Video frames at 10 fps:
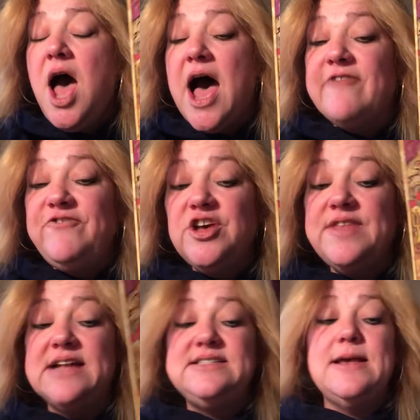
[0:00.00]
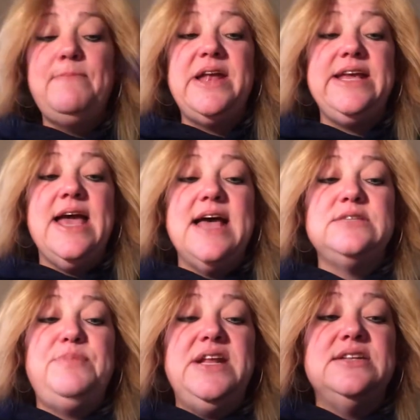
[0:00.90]
I feel that somebody
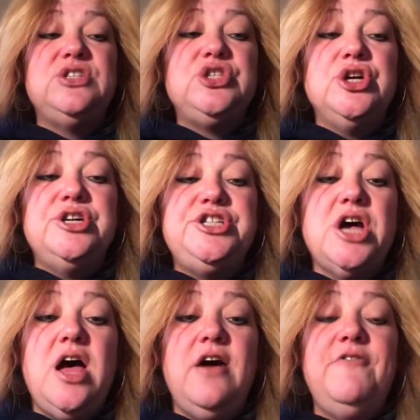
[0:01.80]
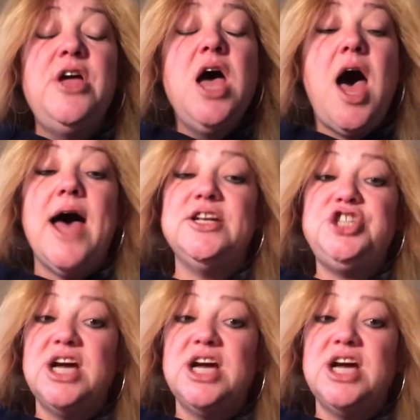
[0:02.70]
has been in search of uh,